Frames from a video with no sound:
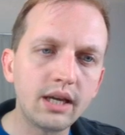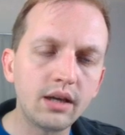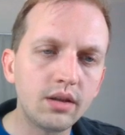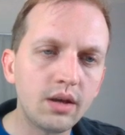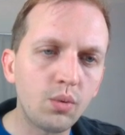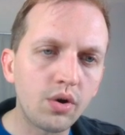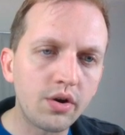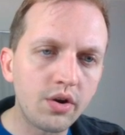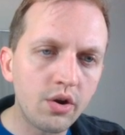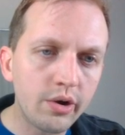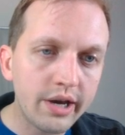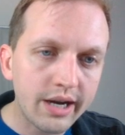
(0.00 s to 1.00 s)
want to know
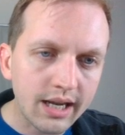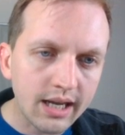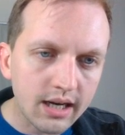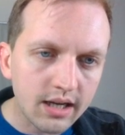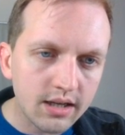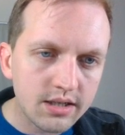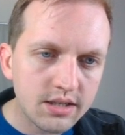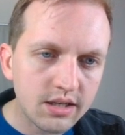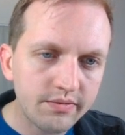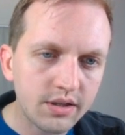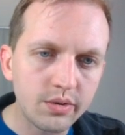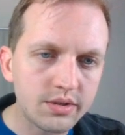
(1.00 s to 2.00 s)
how to get into stuff,
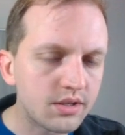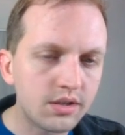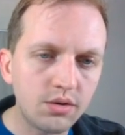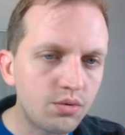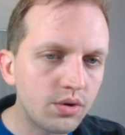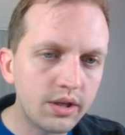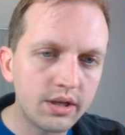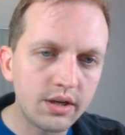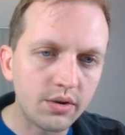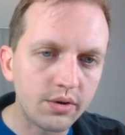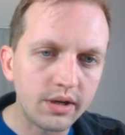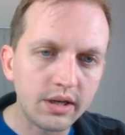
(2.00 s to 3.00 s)
though, is that you really don't
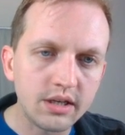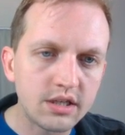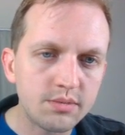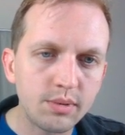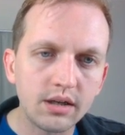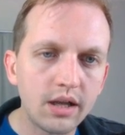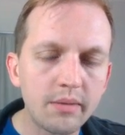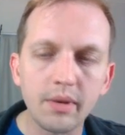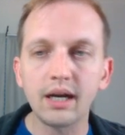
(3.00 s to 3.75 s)
need to spend a lot of money.